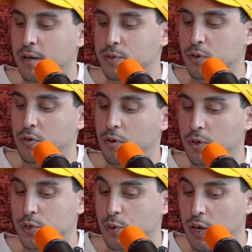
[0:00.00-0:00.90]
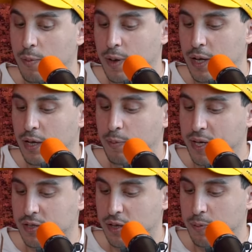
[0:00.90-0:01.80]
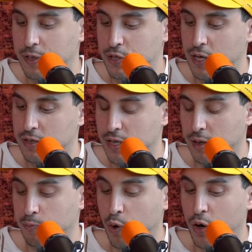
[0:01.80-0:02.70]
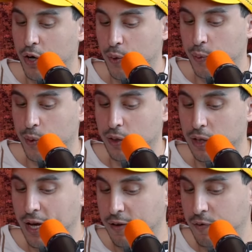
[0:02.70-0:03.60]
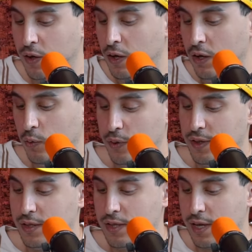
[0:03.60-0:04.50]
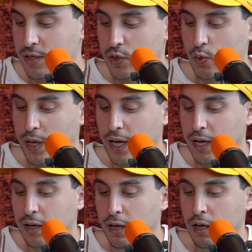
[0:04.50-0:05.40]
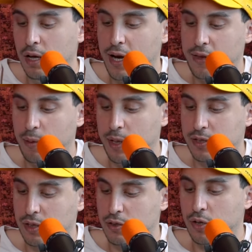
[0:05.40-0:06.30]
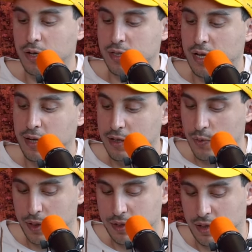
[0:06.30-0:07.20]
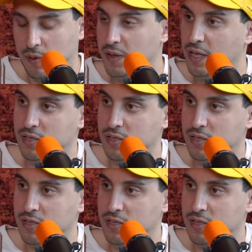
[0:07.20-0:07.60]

the obstacle course, he basically pitched it as like Mario in real life with these things swinging. And they basically took his idea as what he's climbing.